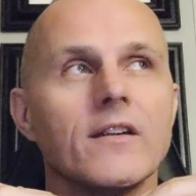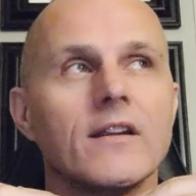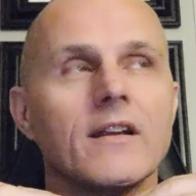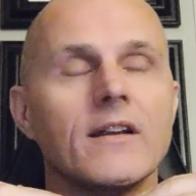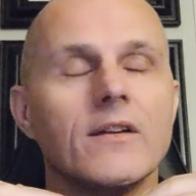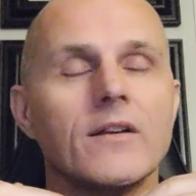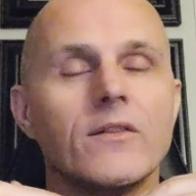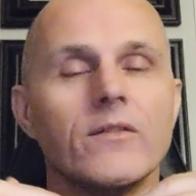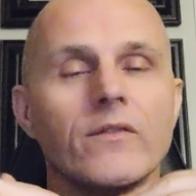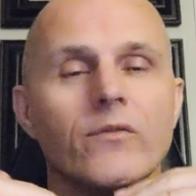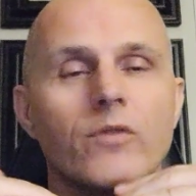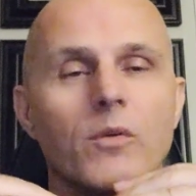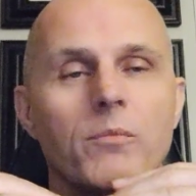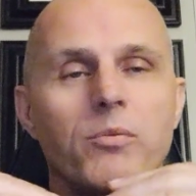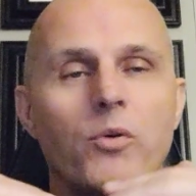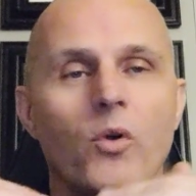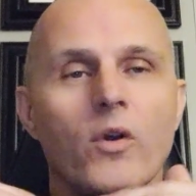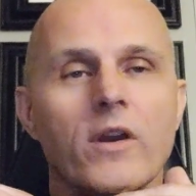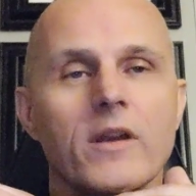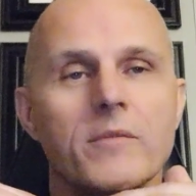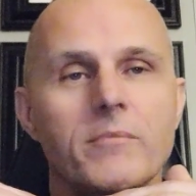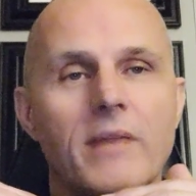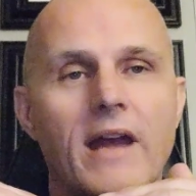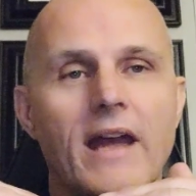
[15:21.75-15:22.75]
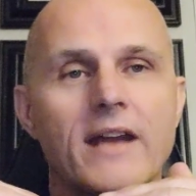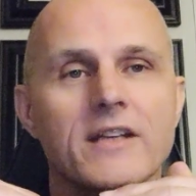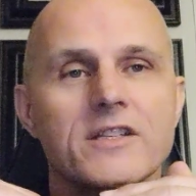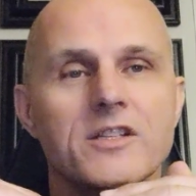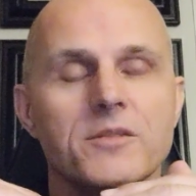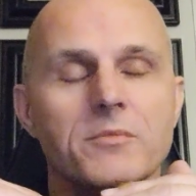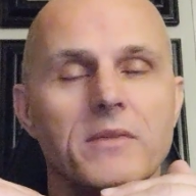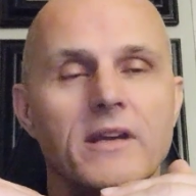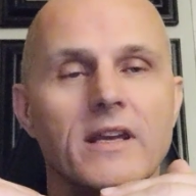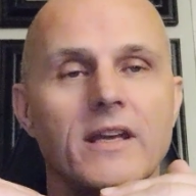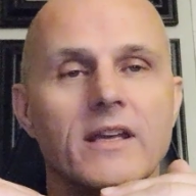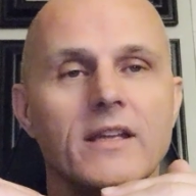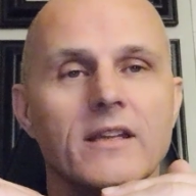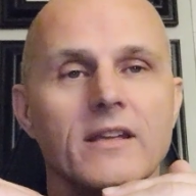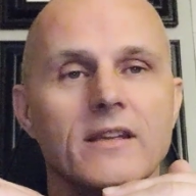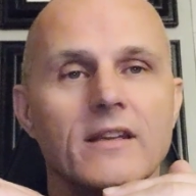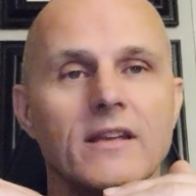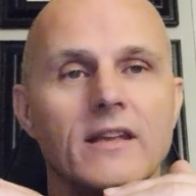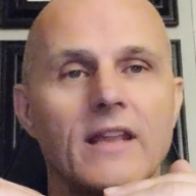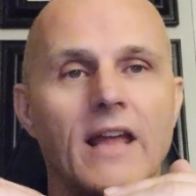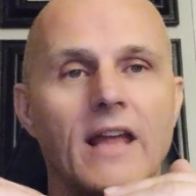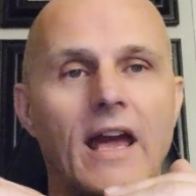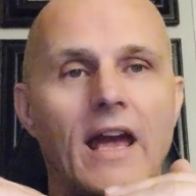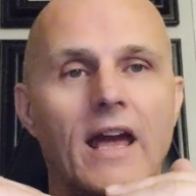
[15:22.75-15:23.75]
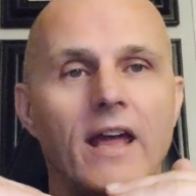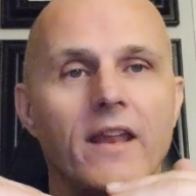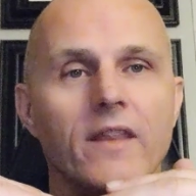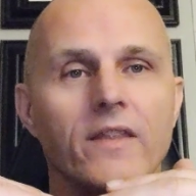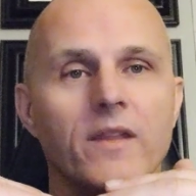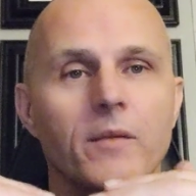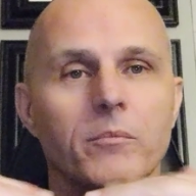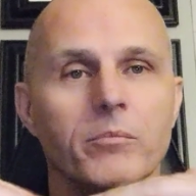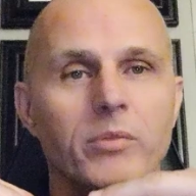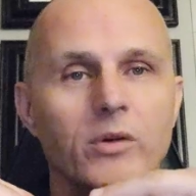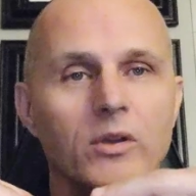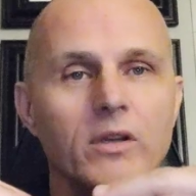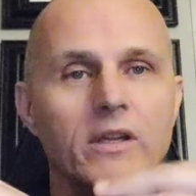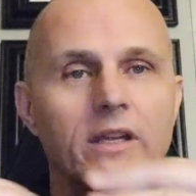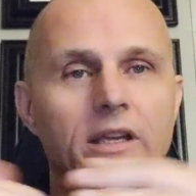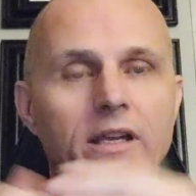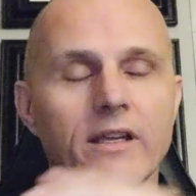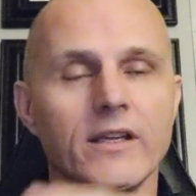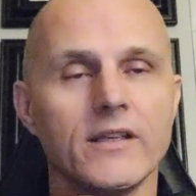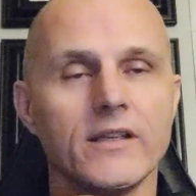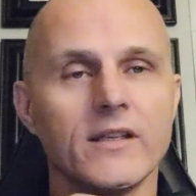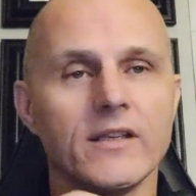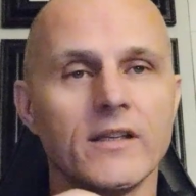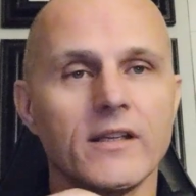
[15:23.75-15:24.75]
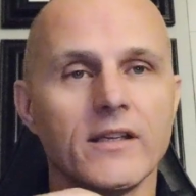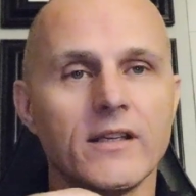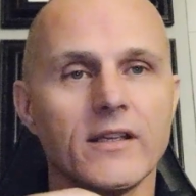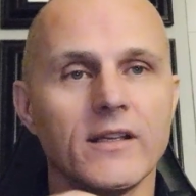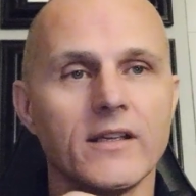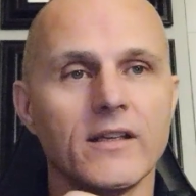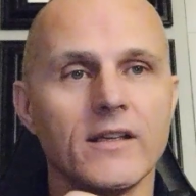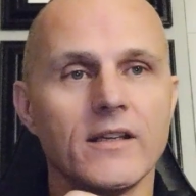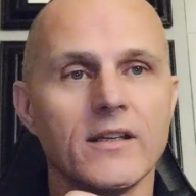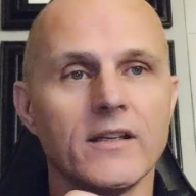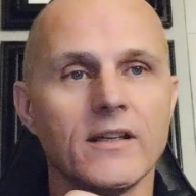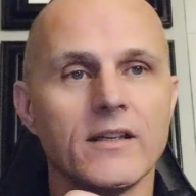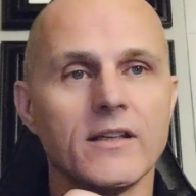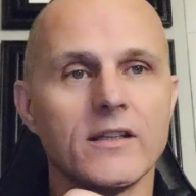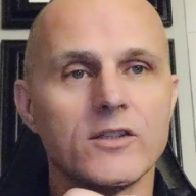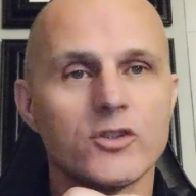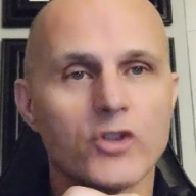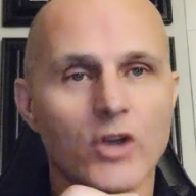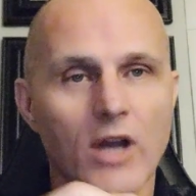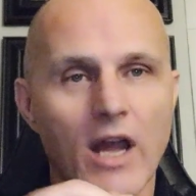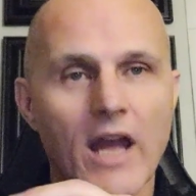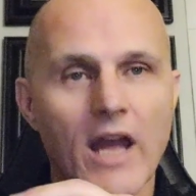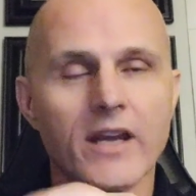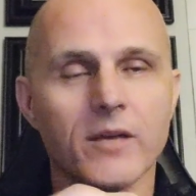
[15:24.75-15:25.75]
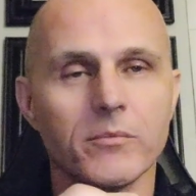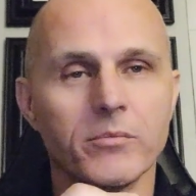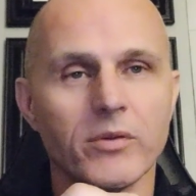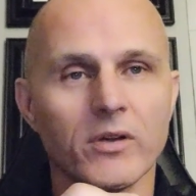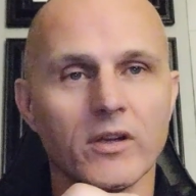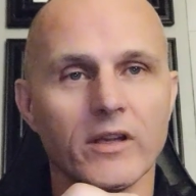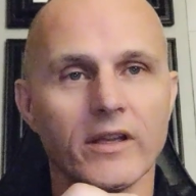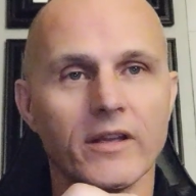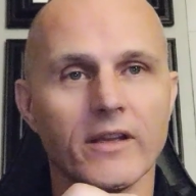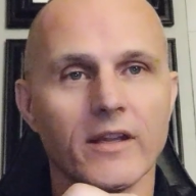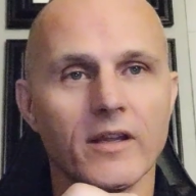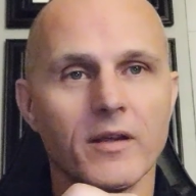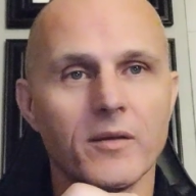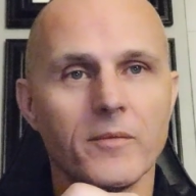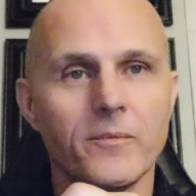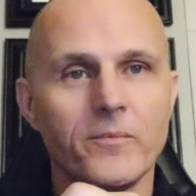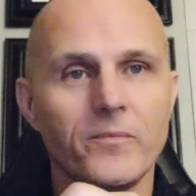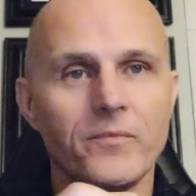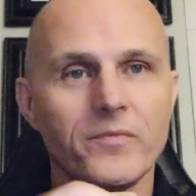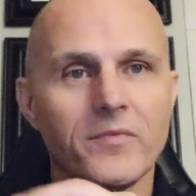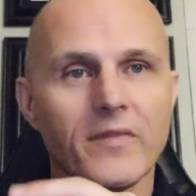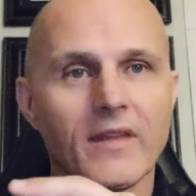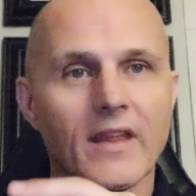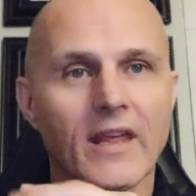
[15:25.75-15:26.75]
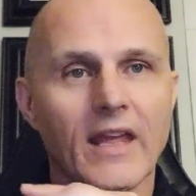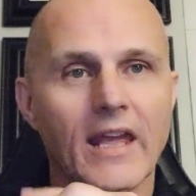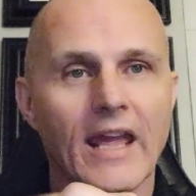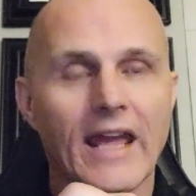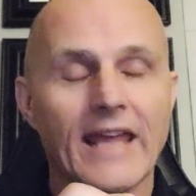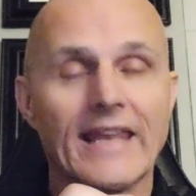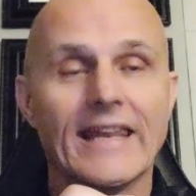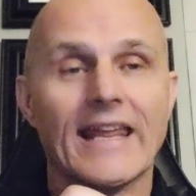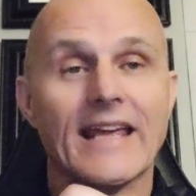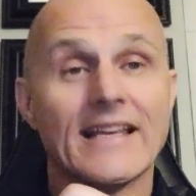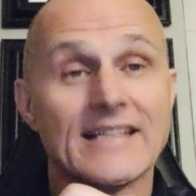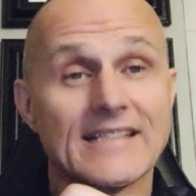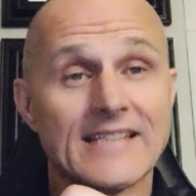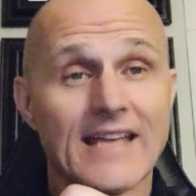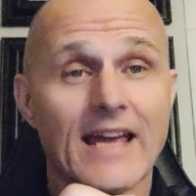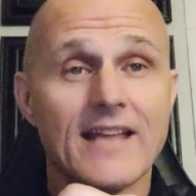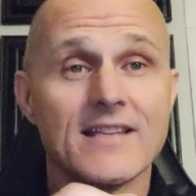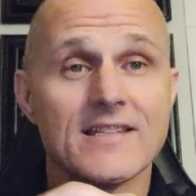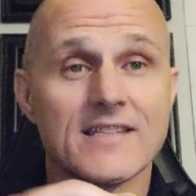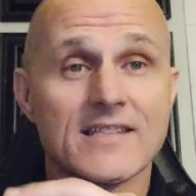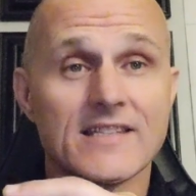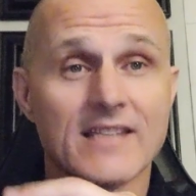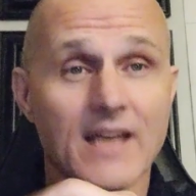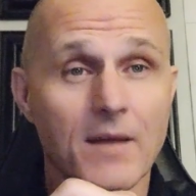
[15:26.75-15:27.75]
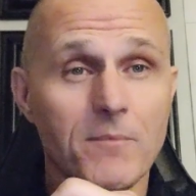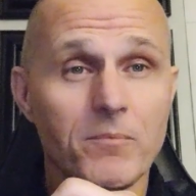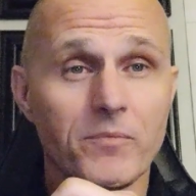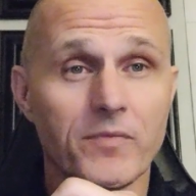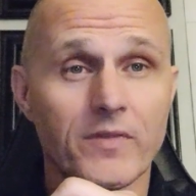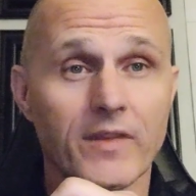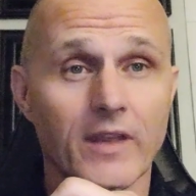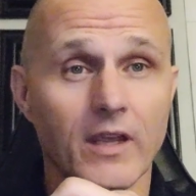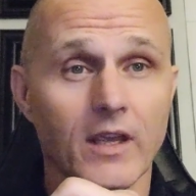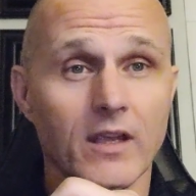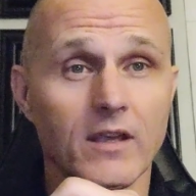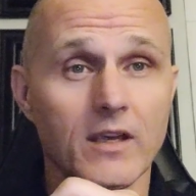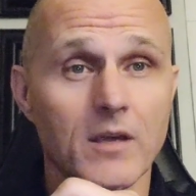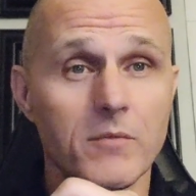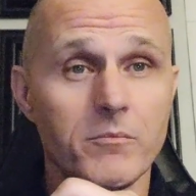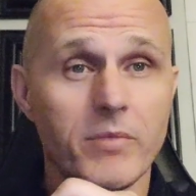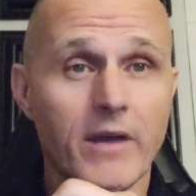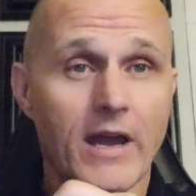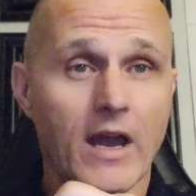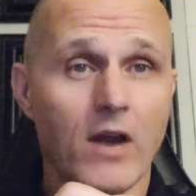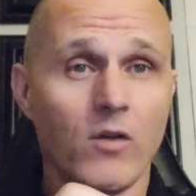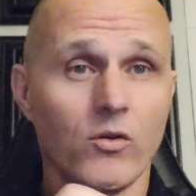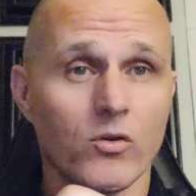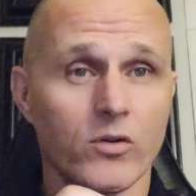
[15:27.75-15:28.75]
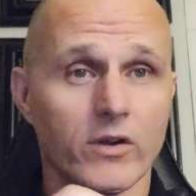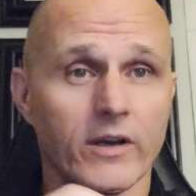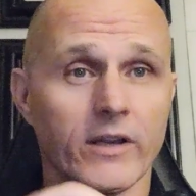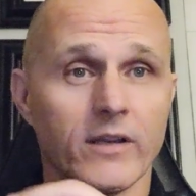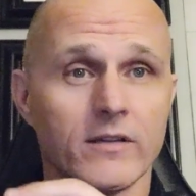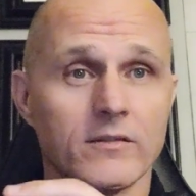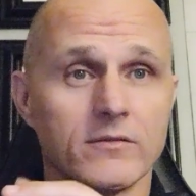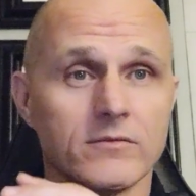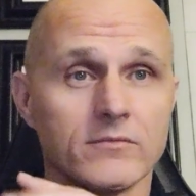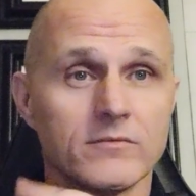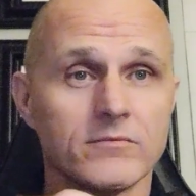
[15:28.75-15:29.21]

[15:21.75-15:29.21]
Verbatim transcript: reported back to me that the bully tried to bully them, and they said something empowering.